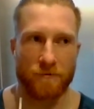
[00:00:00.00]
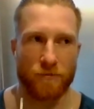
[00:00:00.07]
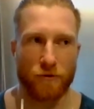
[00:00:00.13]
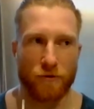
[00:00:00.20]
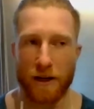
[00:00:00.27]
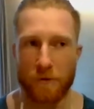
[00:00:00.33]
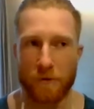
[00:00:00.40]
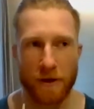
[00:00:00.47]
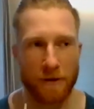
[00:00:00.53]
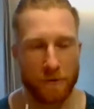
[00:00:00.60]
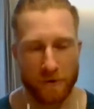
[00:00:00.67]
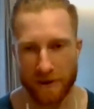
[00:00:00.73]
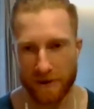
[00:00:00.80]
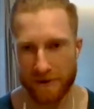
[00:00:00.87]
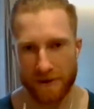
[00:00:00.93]
break
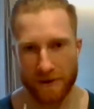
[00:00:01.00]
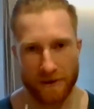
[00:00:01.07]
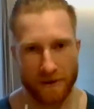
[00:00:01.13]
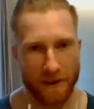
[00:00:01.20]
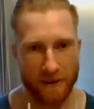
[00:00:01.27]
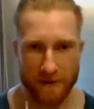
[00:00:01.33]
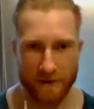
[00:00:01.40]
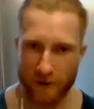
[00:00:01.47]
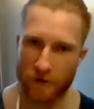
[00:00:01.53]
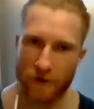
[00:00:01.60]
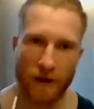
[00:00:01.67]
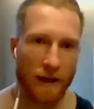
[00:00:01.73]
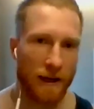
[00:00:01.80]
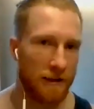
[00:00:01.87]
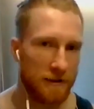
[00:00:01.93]
people into like
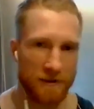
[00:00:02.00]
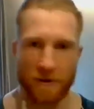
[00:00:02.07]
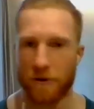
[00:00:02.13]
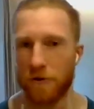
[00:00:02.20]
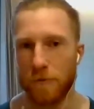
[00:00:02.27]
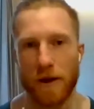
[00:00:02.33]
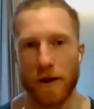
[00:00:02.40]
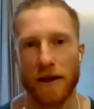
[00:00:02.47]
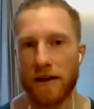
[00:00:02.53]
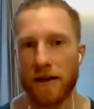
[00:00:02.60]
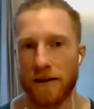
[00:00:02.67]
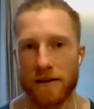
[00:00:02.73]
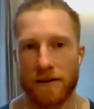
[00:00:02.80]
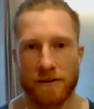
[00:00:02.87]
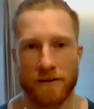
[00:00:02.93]
zone A and zone
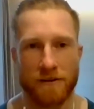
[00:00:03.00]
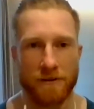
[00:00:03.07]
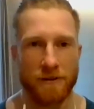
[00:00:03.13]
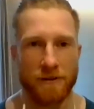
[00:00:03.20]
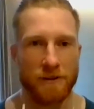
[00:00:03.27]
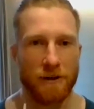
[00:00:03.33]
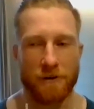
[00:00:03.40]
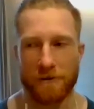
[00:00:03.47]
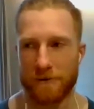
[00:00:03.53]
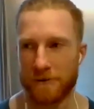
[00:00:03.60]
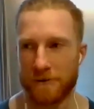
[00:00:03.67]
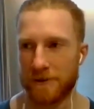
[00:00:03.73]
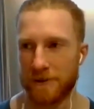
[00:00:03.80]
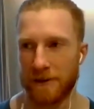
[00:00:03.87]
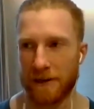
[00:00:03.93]
B, and
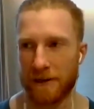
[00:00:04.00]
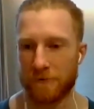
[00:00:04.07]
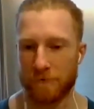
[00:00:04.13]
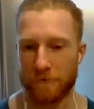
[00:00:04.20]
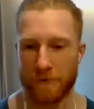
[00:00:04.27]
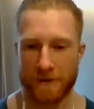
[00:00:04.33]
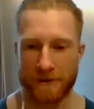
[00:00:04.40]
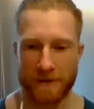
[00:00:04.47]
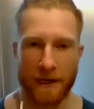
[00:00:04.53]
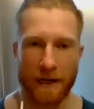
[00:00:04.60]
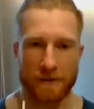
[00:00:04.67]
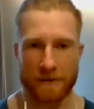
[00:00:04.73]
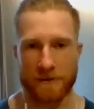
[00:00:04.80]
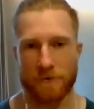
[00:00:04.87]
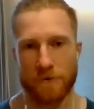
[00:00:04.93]
it's like once the
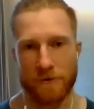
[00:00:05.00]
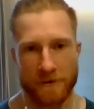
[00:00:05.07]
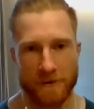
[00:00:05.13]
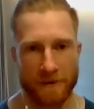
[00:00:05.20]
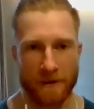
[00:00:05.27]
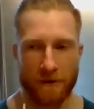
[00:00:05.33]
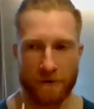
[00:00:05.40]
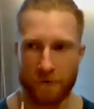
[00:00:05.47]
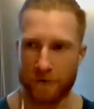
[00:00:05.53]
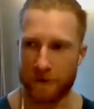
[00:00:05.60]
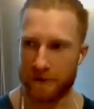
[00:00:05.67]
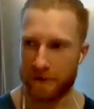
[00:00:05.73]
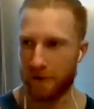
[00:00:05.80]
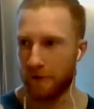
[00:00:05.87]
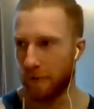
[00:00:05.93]
actors are on set, all
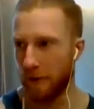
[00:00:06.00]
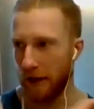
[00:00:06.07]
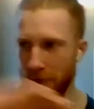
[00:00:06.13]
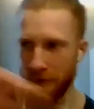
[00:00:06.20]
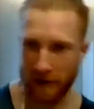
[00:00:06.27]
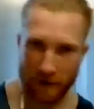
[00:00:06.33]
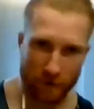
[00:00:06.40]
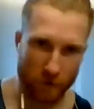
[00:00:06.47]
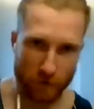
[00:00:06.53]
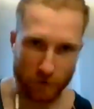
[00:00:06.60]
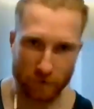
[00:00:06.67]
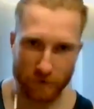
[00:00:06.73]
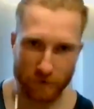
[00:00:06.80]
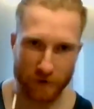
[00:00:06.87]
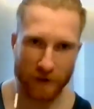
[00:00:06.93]
the zone B people
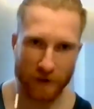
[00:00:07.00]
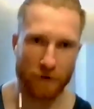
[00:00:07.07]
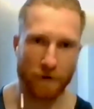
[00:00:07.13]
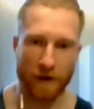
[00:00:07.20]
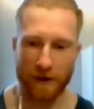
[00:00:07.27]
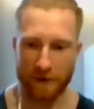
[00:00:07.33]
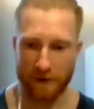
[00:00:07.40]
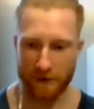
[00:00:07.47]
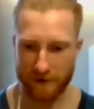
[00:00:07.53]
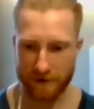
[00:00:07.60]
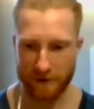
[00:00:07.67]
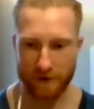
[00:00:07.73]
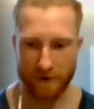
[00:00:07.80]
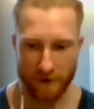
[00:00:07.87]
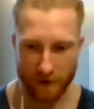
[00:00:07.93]
clear out, and
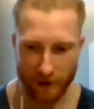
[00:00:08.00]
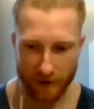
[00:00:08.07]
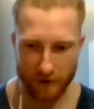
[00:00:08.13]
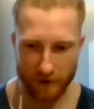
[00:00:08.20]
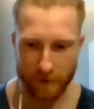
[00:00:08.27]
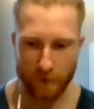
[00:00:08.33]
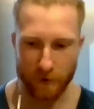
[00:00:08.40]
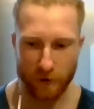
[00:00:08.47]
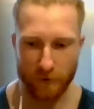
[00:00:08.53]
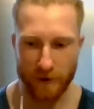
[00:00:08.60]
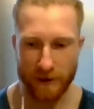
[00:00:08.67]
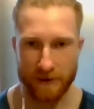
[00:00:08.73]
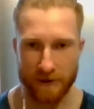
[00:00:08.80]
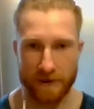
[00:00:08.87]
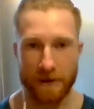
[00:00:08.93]
it's only like people who
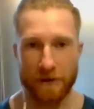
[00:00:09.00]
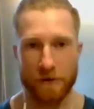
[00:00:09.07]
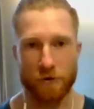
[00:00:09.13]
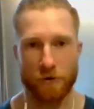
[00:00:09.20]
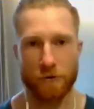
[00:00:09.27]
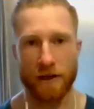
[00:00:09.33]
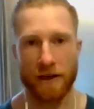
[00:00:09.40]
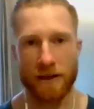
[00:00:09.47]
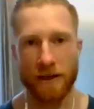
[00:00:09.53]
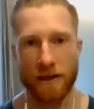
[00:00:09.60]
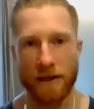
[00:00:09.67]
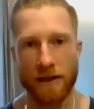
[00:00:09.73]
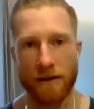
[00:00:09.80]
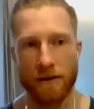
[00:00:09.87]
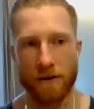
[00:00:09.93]
are essential like
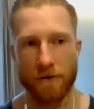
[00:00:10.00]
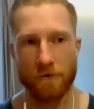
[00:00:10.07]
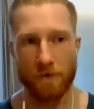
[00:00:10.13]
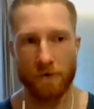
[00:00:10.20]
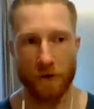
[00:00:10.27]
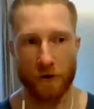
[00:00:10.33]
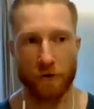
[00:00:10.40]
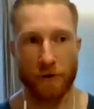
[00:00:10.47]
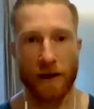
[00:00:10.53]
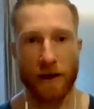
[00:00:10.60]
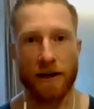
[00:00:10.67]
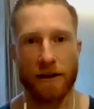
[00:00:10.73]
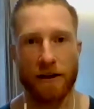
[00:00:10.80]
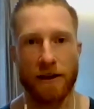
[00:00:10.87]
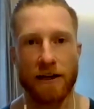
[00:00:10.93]
for
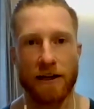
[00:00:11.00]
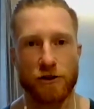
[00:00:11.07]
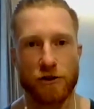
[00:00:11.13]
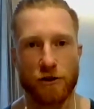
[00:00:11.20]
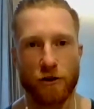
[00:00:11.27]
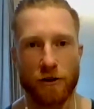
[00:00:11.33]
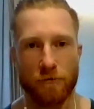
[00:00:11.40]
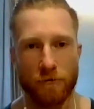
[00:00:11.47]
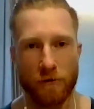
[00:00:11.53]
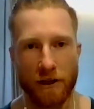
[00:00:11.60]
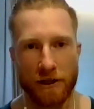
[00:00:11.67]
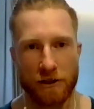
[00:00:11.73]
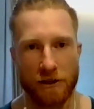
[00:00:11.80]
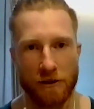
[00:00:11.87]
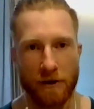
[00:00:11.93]
creating that shot will
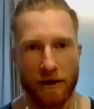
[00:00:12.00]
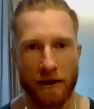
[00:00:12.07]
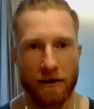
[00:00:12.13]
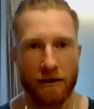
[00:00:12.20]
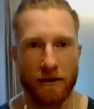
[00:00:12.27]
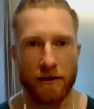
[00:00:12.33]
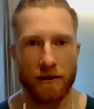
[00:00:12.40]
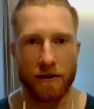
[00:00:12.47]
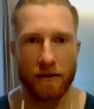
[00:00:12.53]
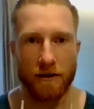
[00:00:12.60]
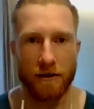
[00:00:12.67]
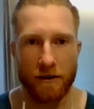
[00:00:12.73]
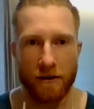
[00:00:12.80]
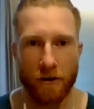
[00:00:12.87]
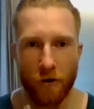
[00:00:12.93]
actually be
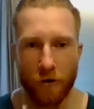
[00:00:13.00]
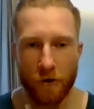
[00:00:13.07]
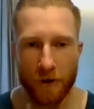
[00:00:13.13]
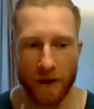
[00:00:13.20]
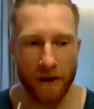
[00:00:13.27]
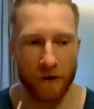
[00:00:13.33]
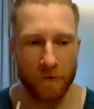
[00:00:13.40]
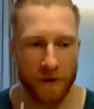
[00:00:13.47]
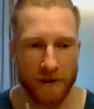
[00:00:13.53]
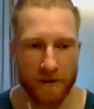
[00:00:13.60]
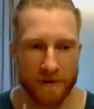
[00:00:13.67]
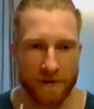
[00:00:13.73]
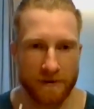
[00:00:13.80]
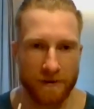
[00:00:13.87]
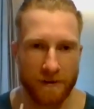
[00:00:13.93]
on there.
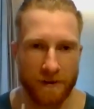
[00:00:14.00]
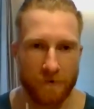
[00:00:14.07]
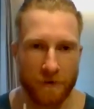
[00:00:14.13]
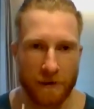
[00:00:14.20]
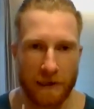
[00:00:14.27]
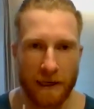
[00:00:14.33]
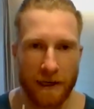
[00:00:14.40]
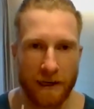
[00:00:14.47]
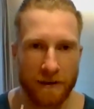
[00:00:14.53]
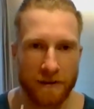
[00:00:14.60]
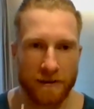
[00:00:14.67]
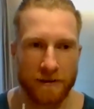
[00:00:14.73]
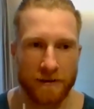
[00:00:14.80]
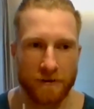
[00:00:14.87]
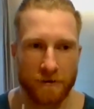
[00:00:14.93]
Because if a
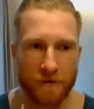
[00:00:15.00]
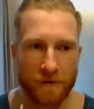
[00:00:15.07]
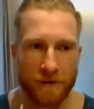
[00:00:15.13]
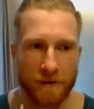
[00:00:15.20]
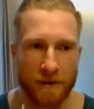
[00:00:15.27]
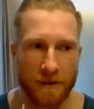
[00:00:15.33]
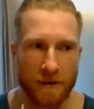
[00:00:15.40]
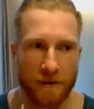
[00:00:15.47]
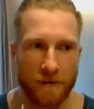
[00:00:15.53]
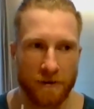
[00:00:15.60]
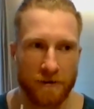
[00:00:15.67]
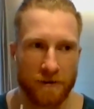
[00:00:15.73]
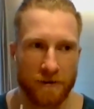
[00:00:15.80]
lead or